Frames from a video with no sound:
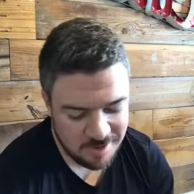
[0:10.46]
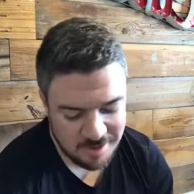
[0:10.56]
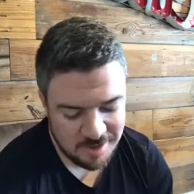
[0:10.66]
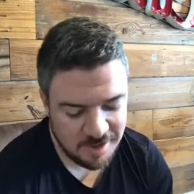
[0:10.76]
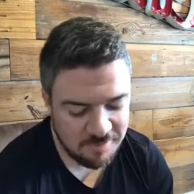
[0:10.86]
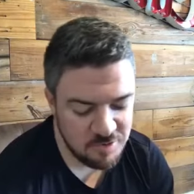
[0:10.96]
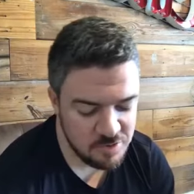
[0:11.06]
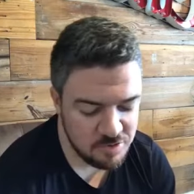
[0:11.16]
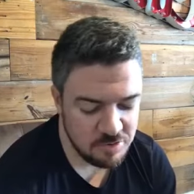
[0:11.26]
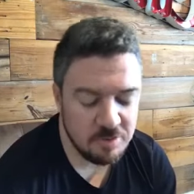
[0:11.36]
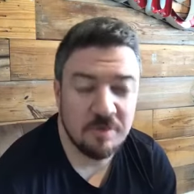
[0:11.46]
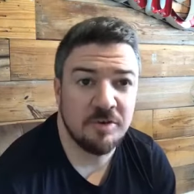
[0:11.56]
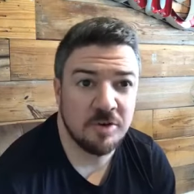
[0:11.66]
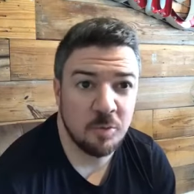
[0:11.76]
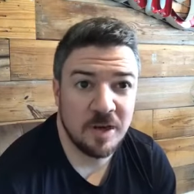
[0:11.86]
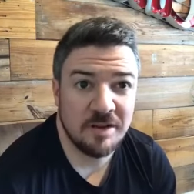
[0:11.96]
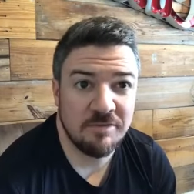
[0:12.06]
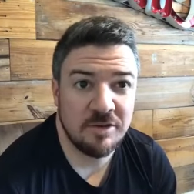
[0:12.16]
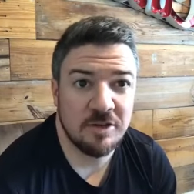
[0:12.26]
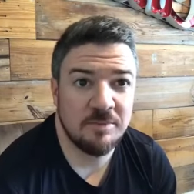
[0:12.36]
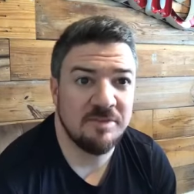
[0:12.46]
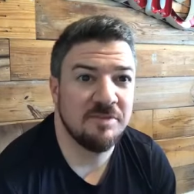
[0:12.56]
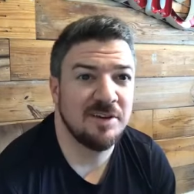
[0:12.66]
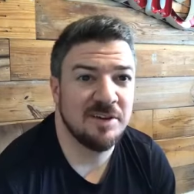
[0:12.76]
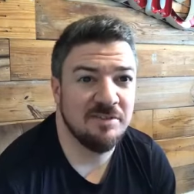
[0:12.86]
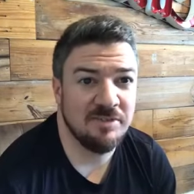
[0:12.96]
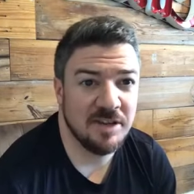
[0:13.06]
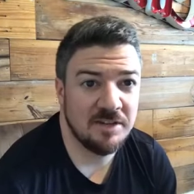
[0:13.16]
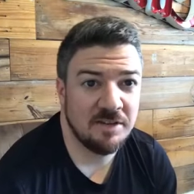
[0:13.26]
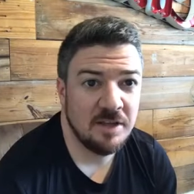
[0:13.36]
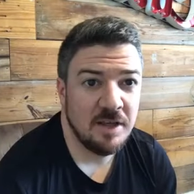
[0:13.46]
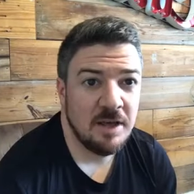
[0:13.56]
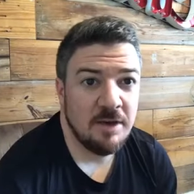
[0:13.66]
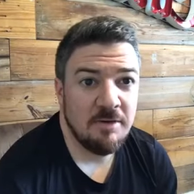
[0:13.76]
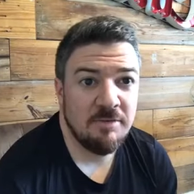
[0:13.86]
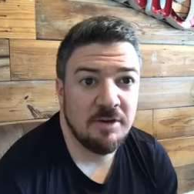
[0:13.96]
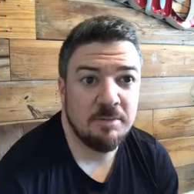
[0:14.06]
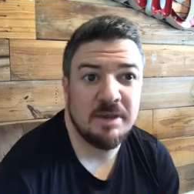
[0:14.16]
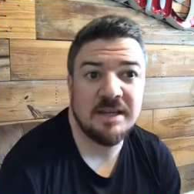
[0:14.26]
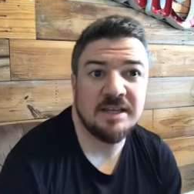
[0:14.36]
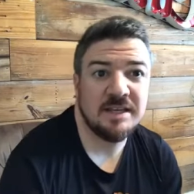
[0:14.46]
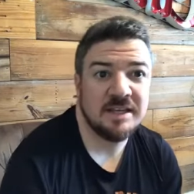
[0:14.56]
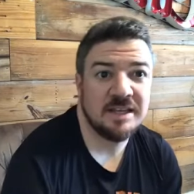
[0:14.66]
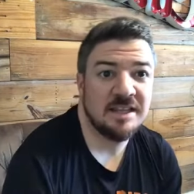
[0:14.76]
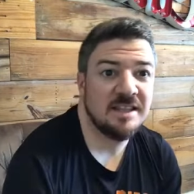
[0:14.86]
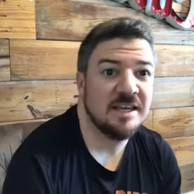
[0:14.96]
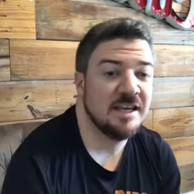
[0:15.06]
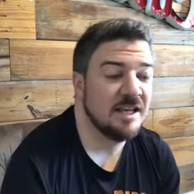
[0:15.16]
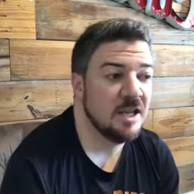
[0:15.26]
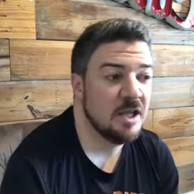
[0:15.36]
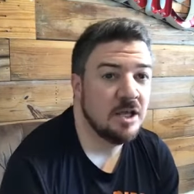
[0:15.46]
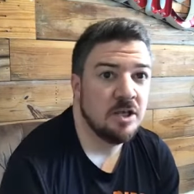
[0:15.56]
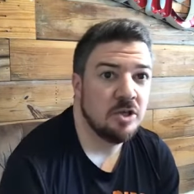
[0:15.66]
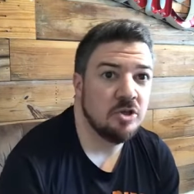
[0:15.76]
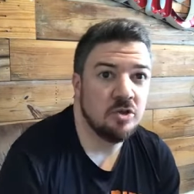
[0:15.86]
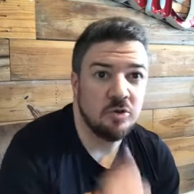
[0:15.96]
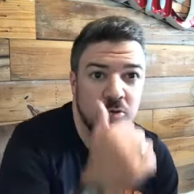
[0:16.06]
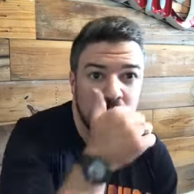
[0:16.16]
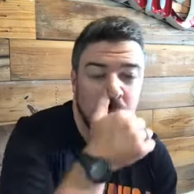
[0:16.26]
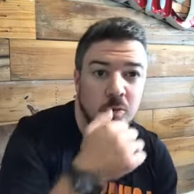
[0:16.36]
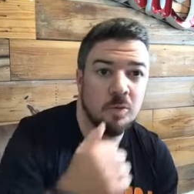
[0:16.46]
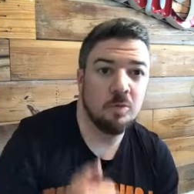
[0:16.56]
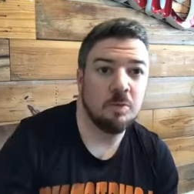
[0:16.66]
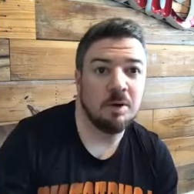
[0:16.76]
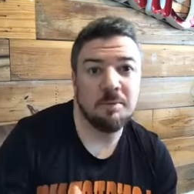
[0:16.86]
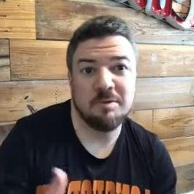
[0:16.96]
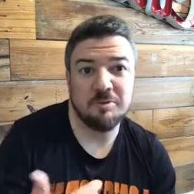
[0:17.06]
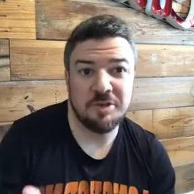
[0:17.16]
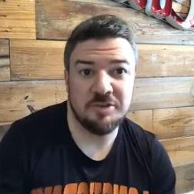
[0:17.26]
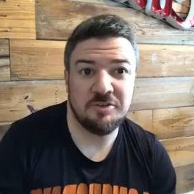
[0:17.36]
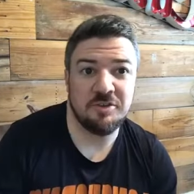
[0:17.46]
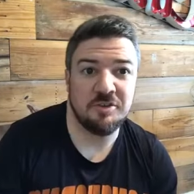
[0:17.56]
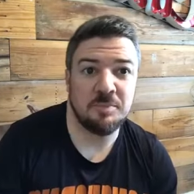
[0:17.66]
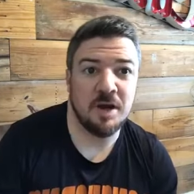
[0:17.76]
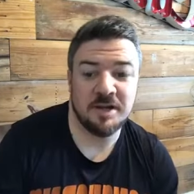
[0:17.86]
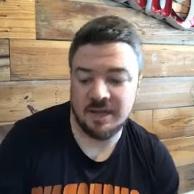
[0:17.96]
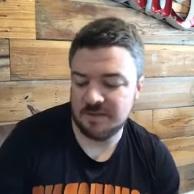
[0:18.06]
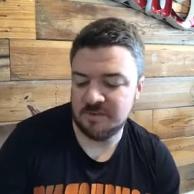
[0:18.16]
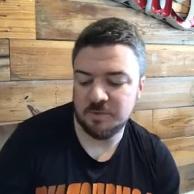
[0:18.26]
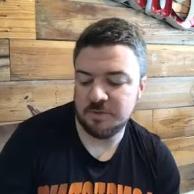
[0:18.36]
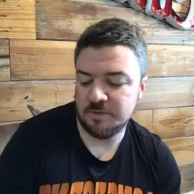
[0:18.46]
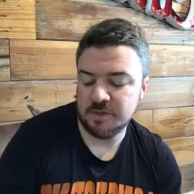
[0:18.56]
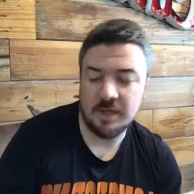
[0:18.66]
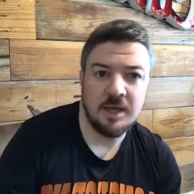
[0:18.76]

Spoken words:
If you're into wedding films, if you're into event filmmaking, then you will probably be really interested in this podcast that we're doing.